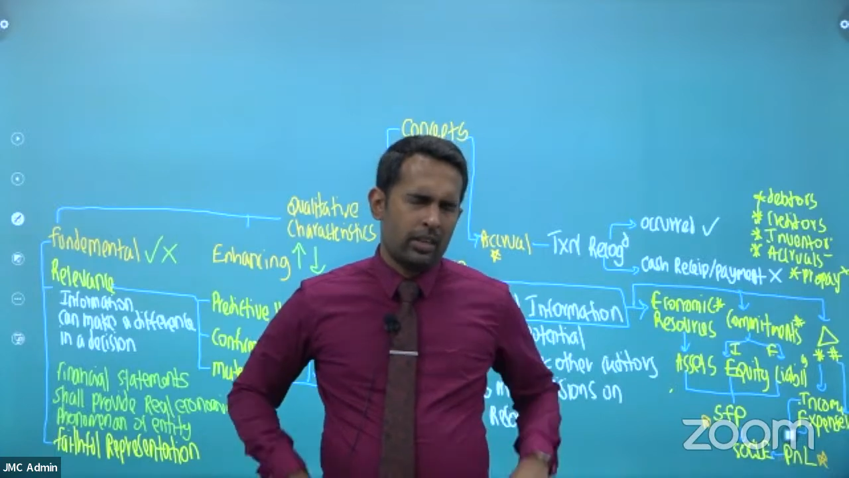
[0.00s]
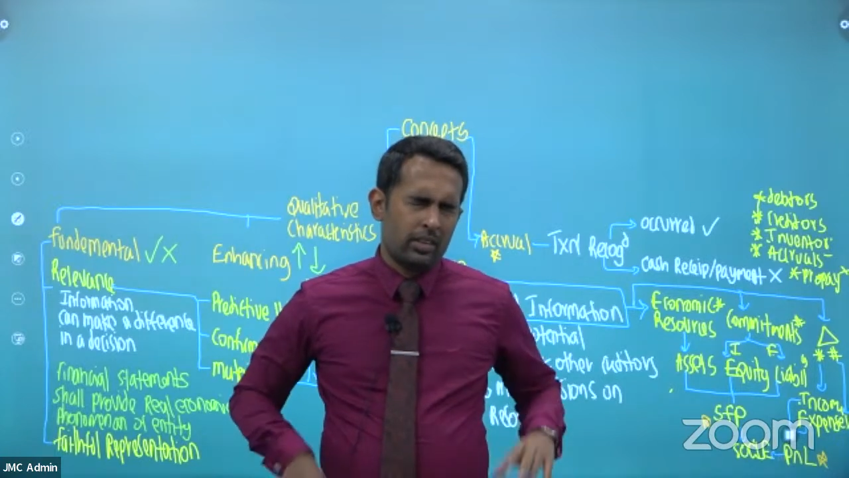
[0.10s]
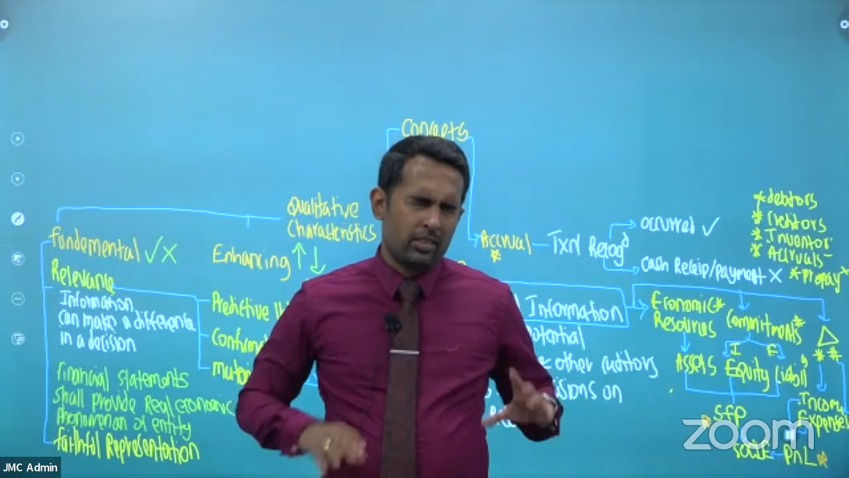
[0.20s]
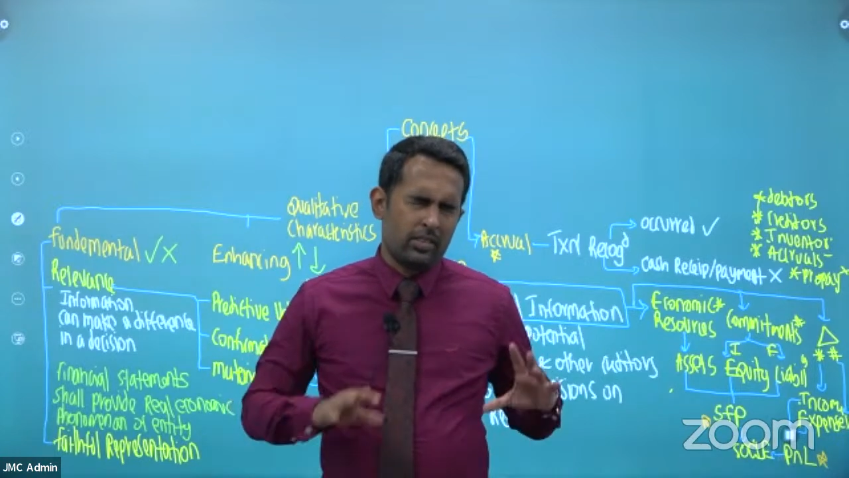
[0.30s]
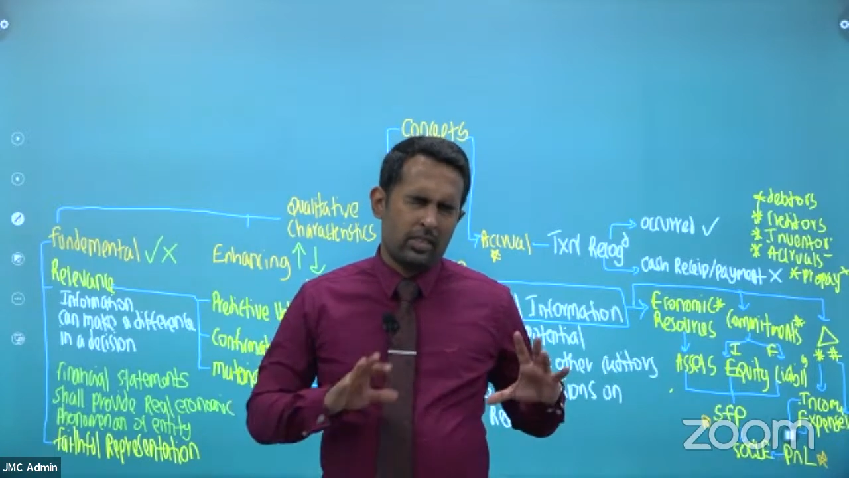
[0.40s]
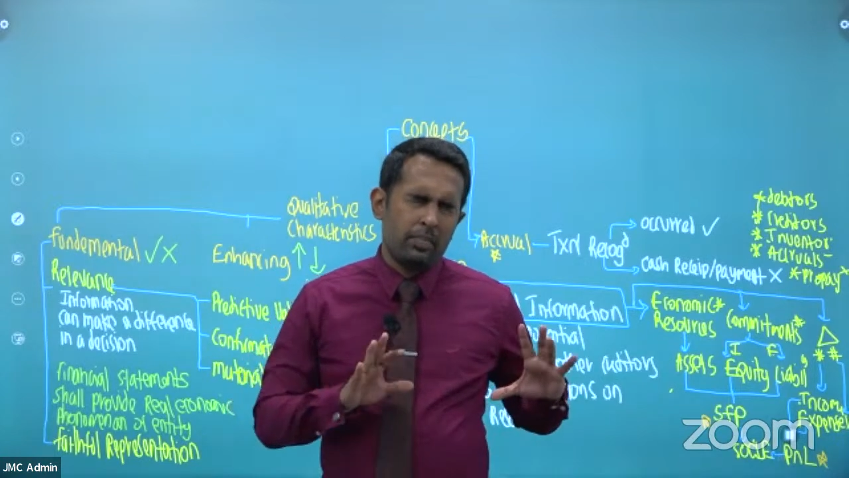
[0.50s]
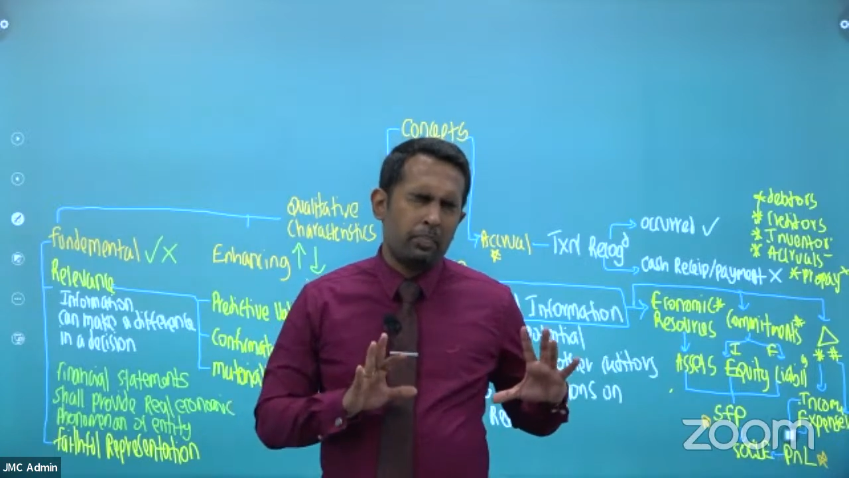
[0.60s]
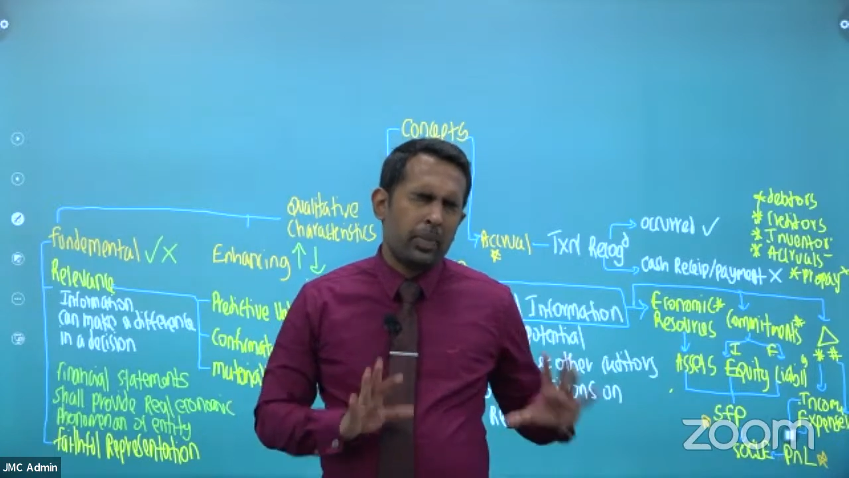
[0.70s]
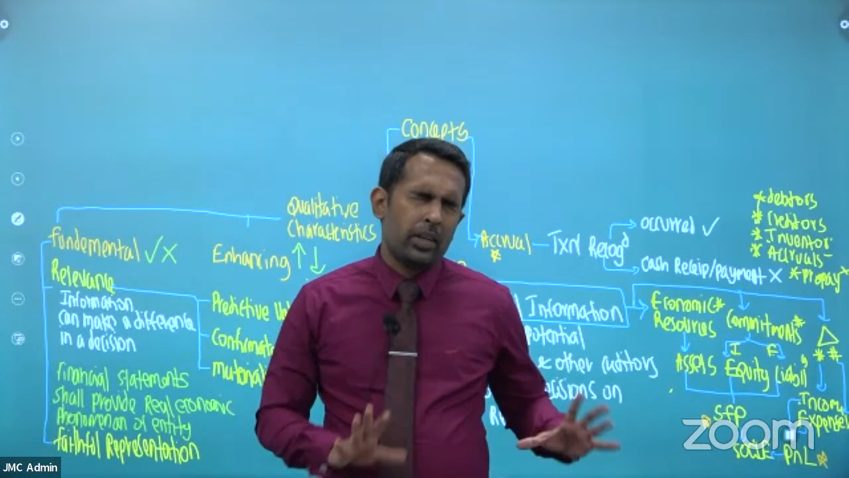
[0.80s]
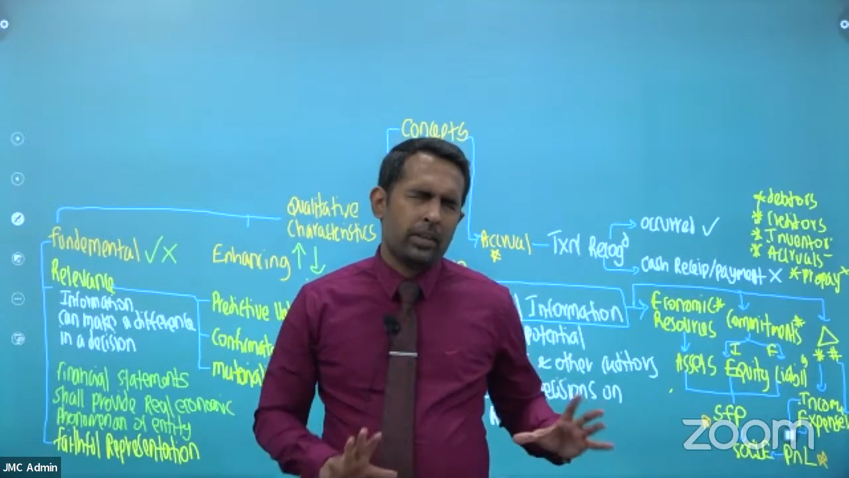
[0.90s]
In
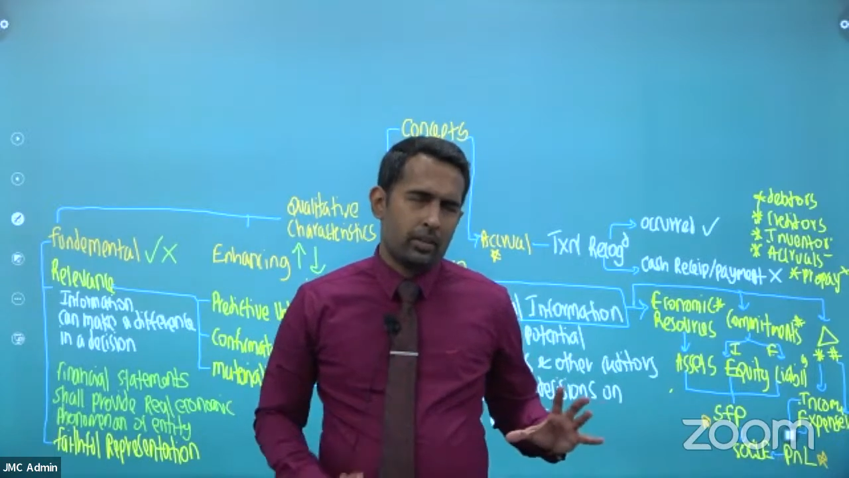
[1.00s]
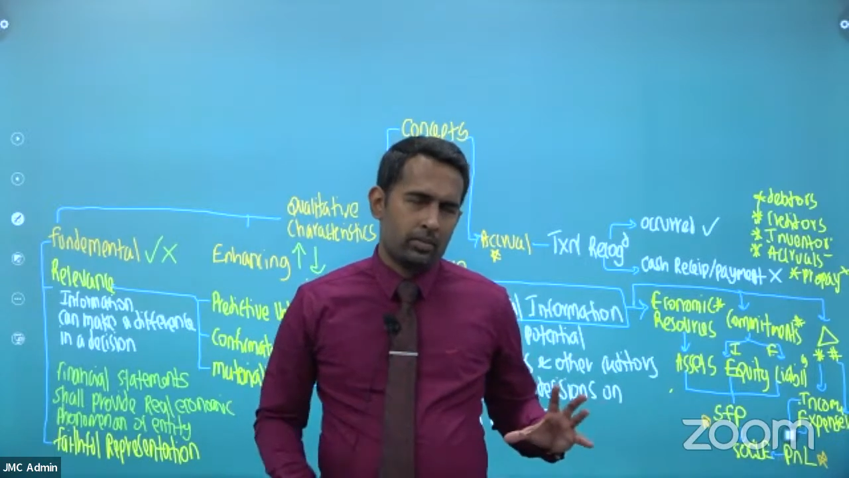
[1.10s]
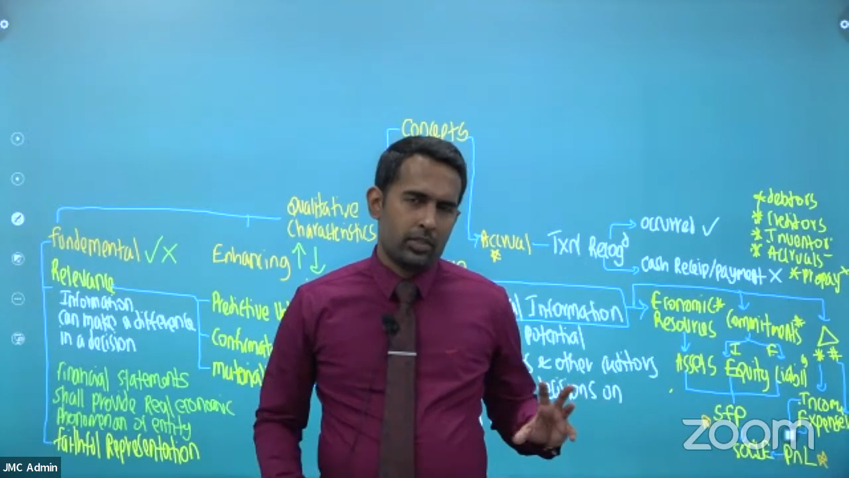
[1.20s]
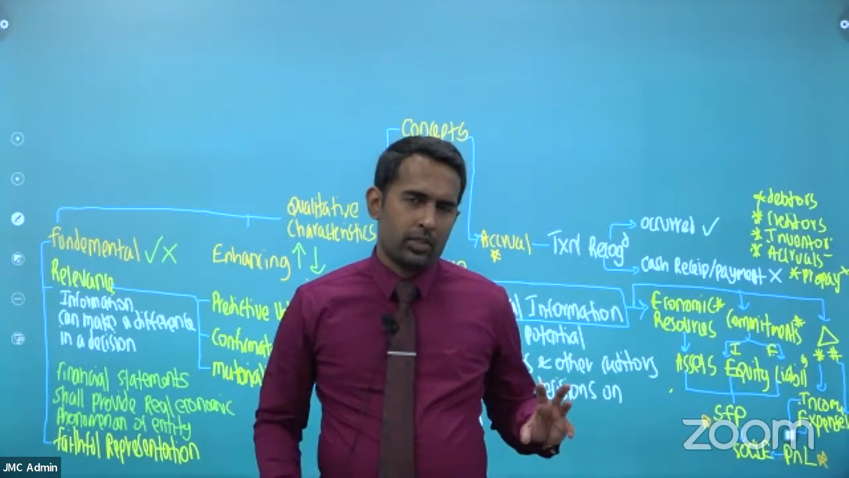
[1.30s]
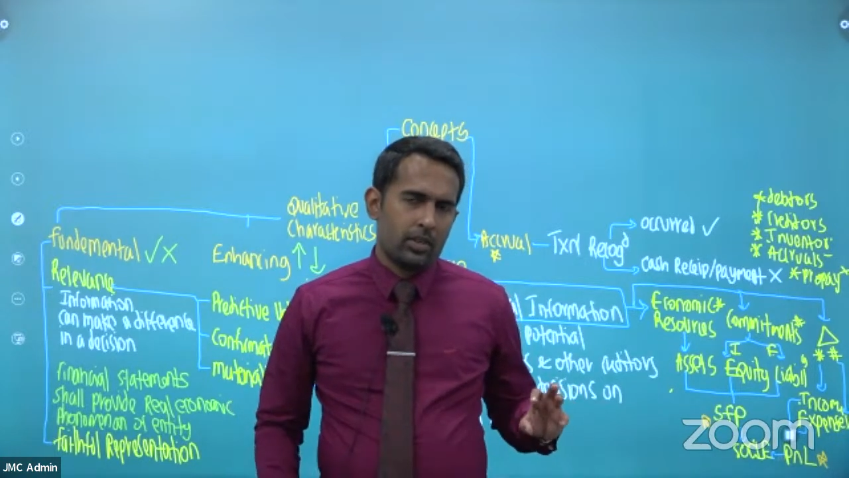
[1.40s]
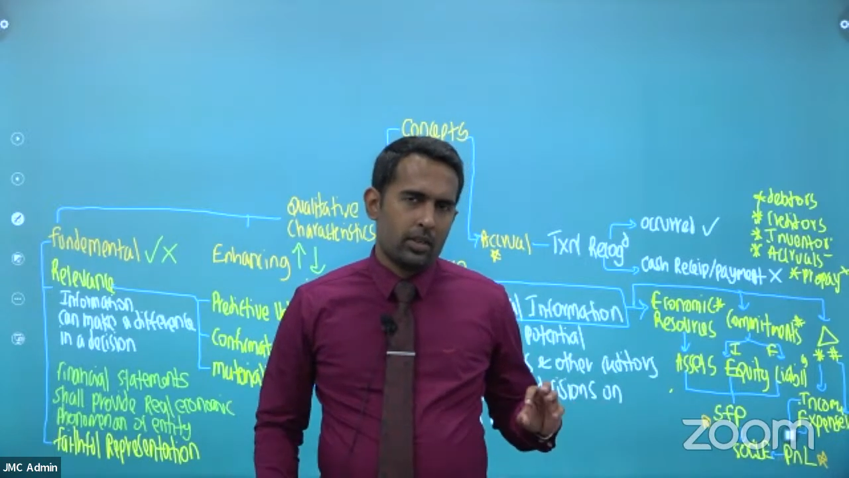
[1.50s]
simple terms,